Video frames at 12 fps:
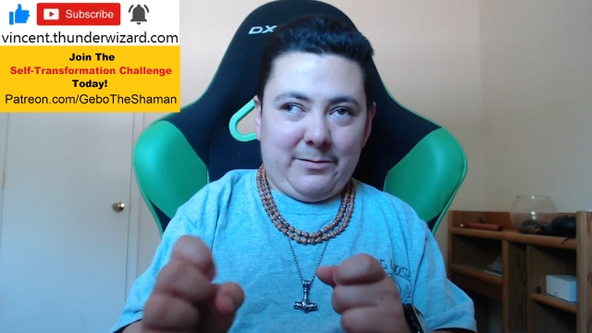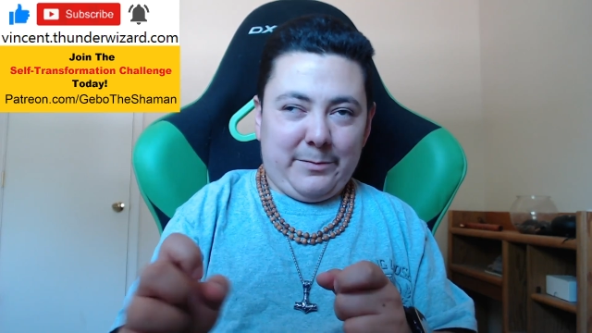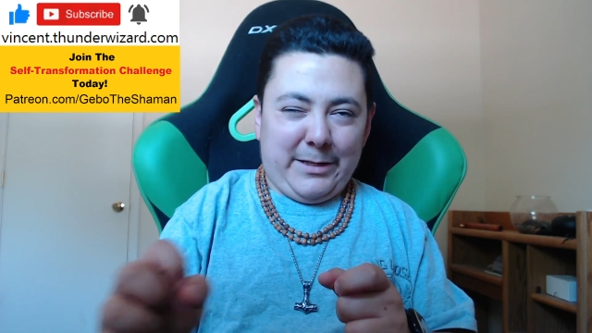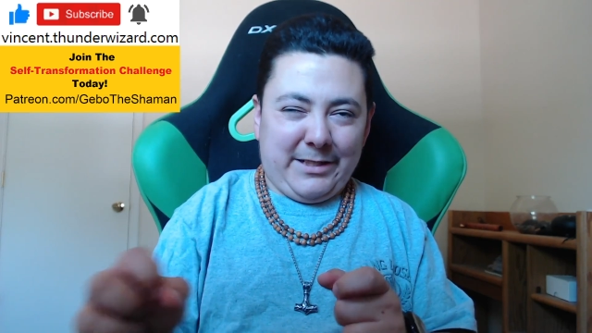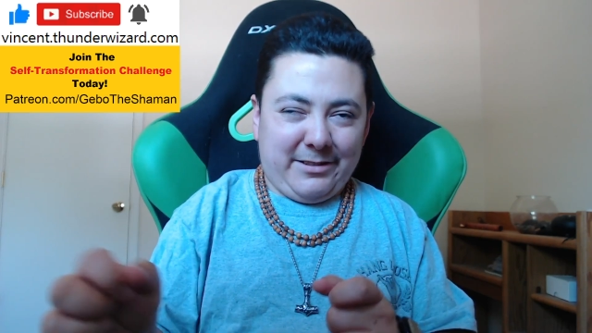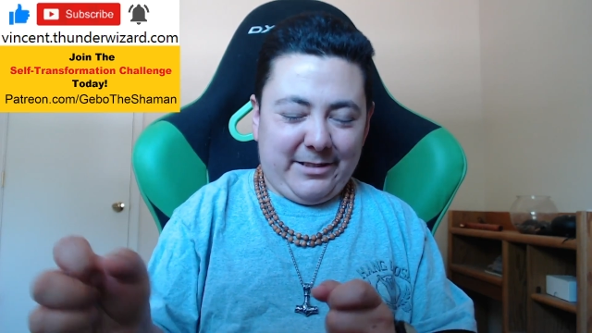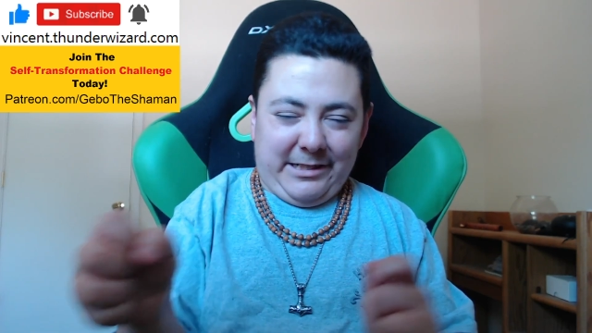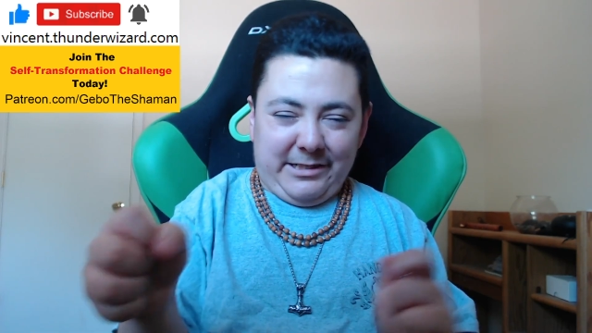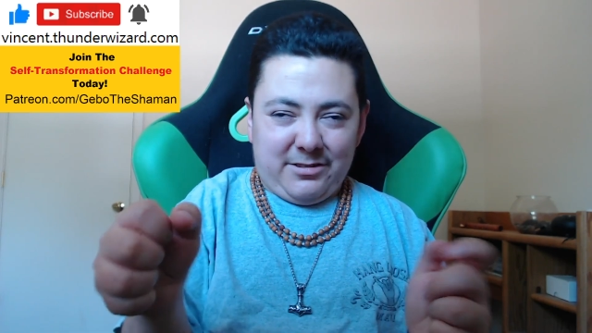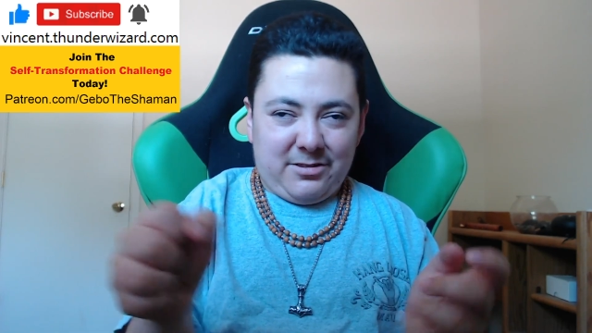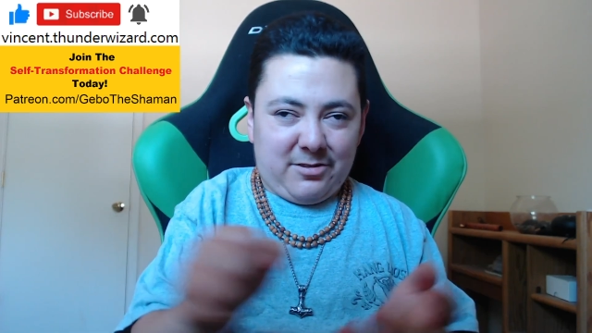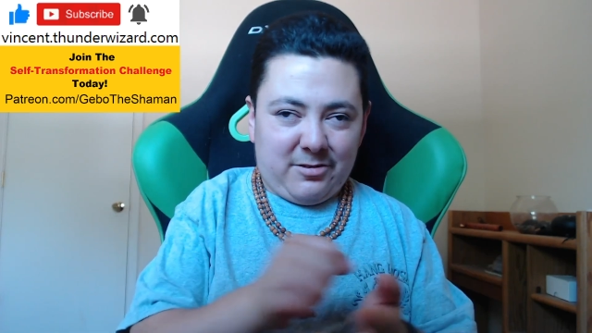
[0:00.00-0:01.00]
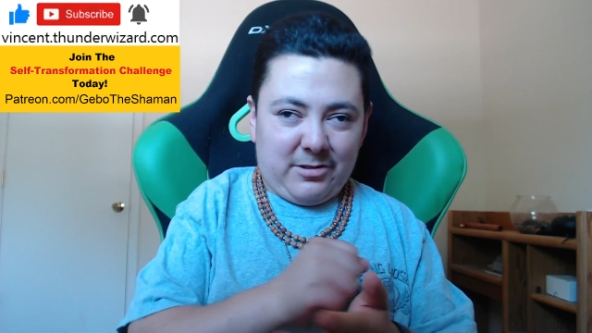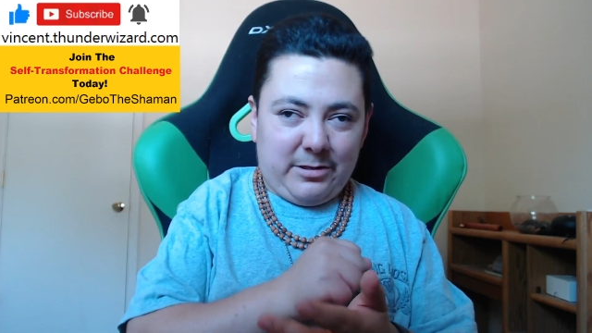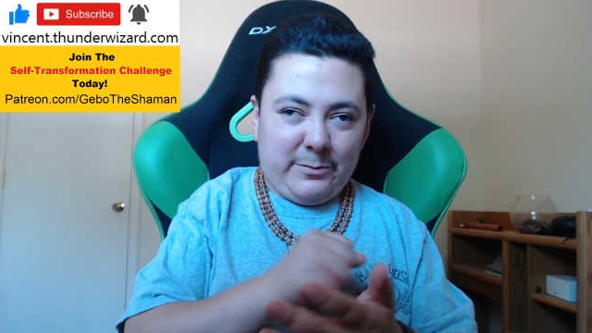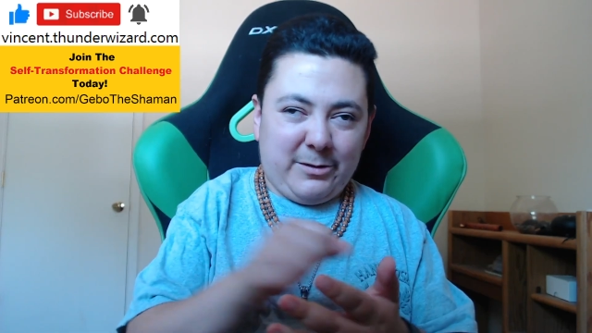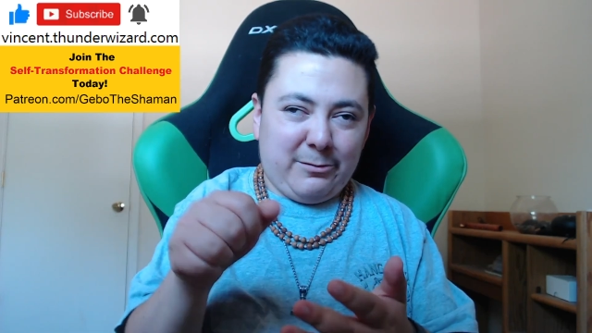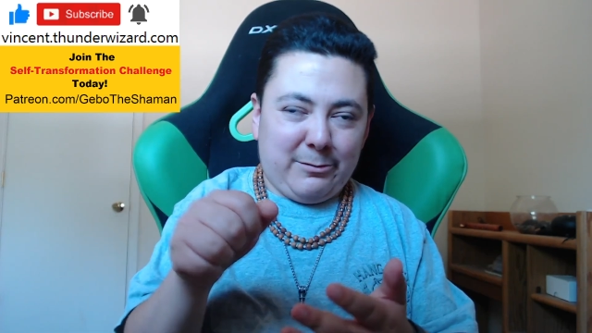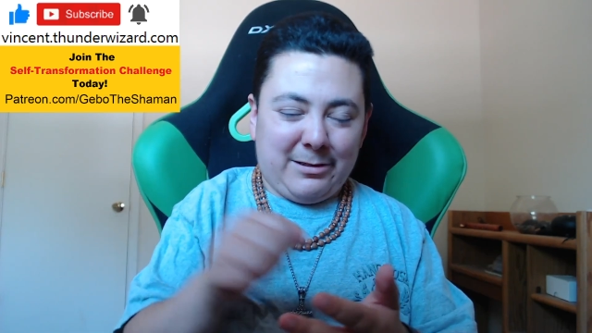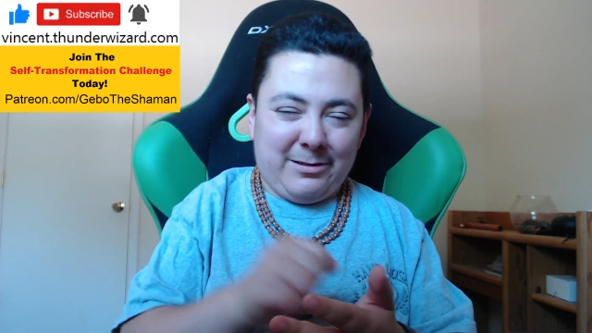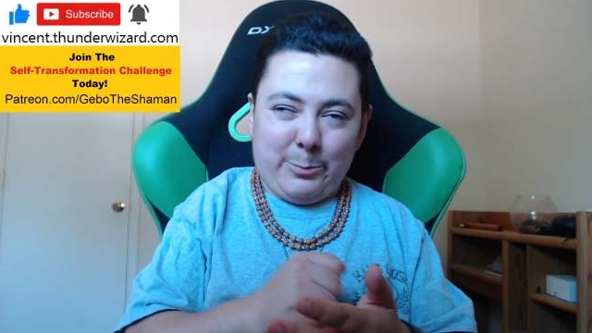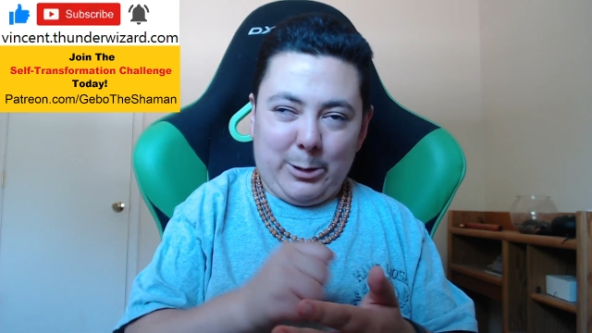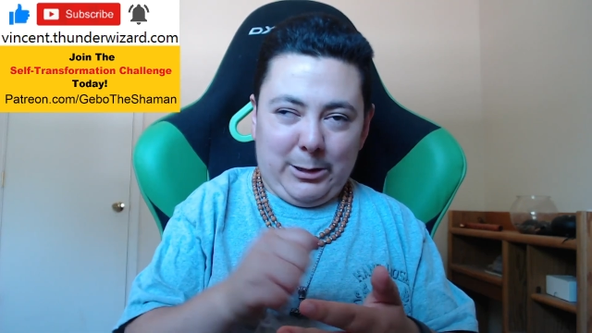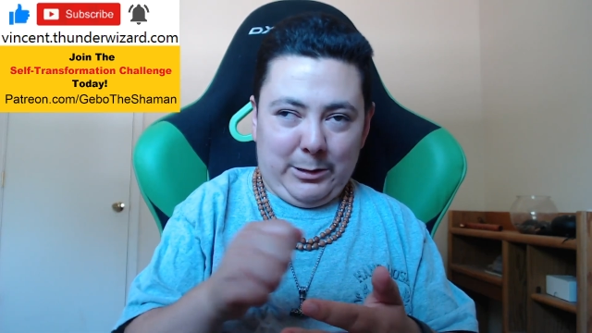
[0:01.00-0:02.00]
It basically scrubs it with a
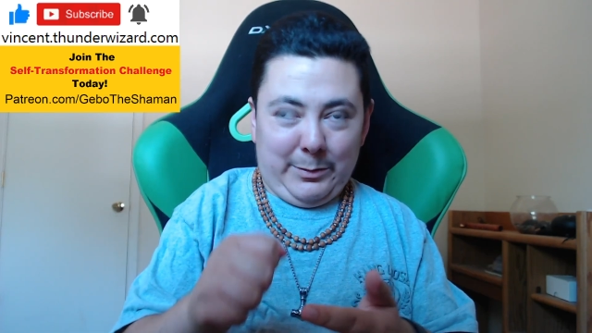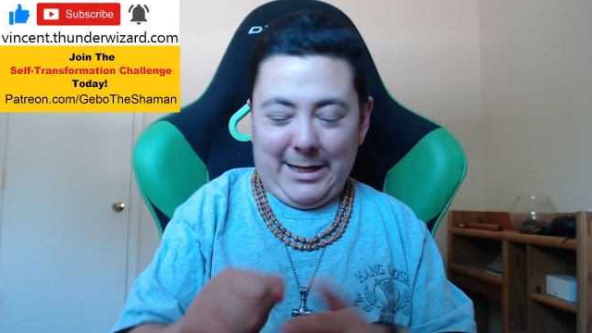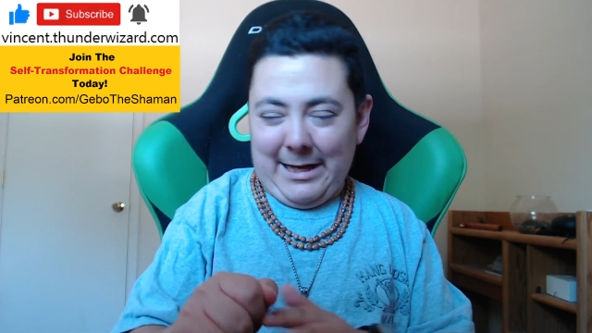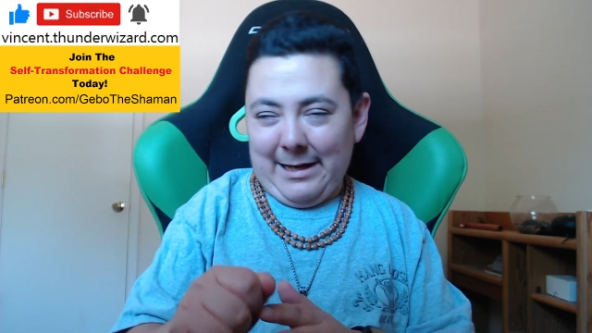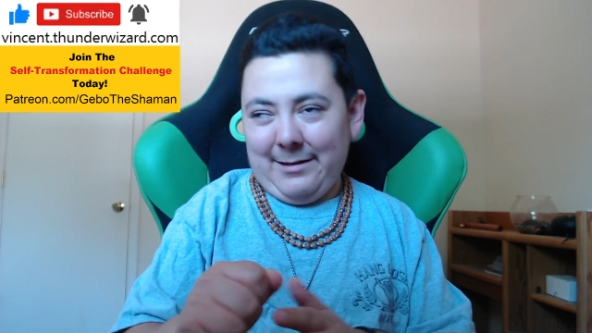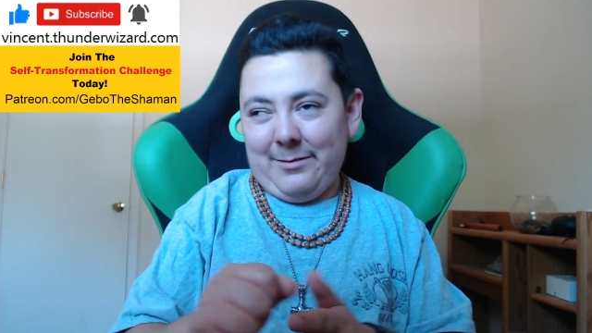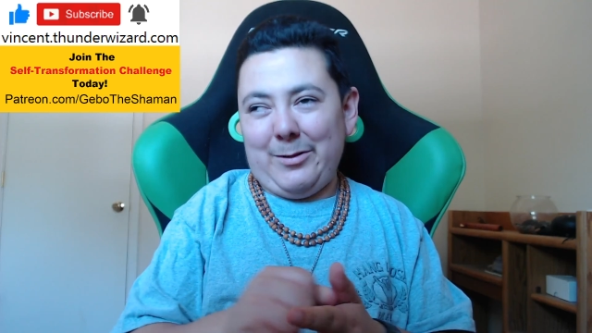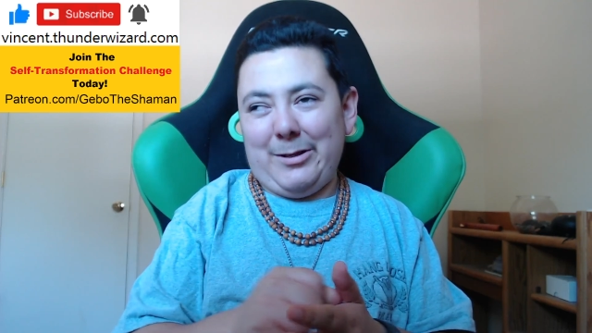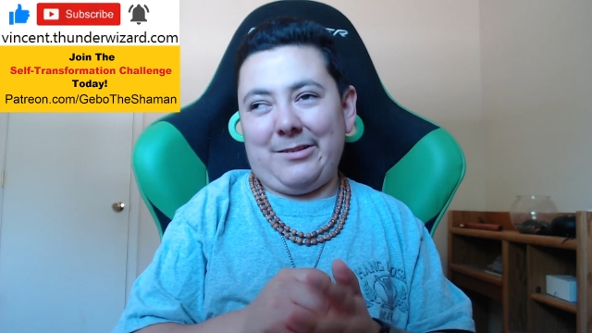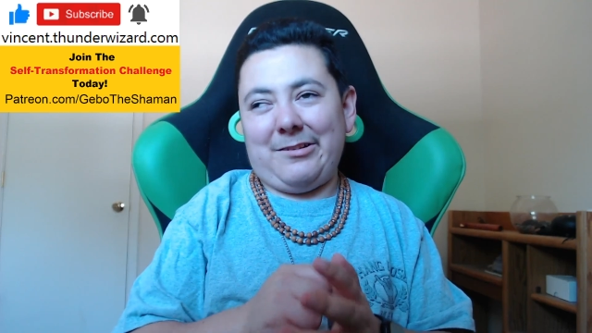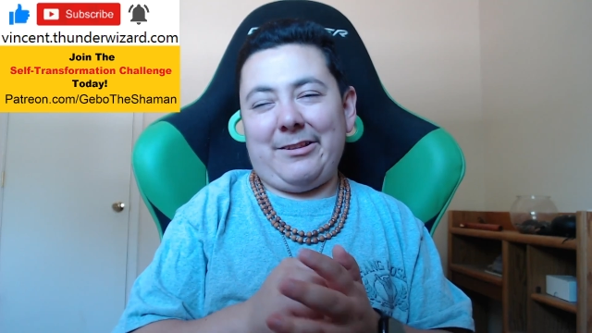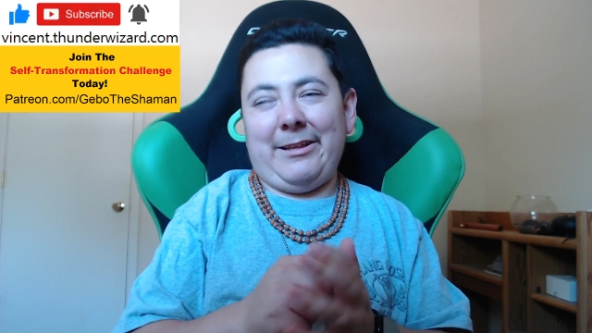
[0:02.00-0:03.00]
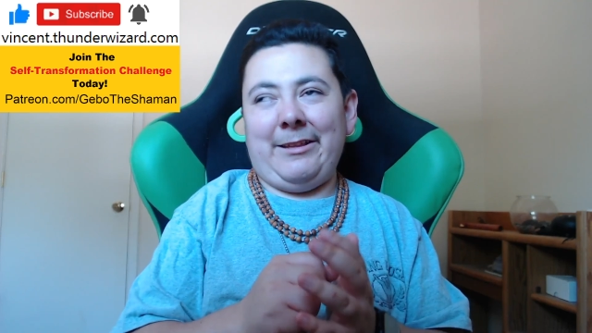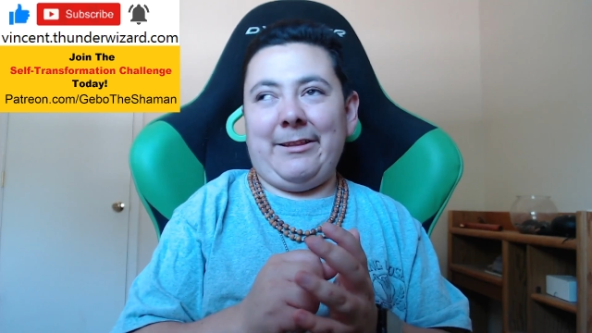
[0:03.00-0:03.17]
Brillo pad. It basically